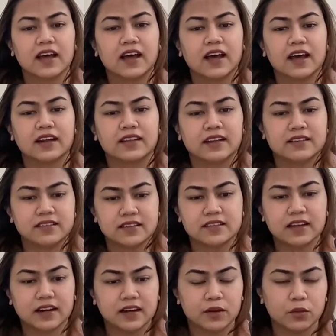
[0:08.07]
And that's
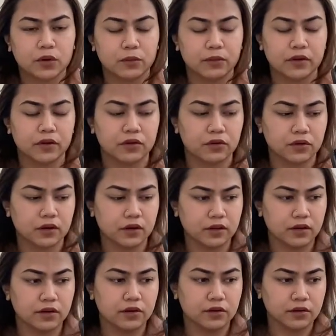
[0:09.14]
exactly what we are going to
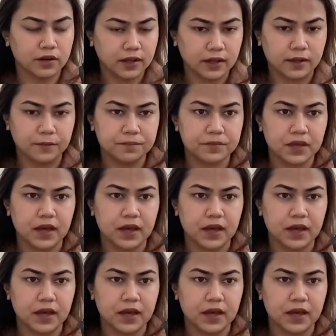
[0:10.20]
clear today.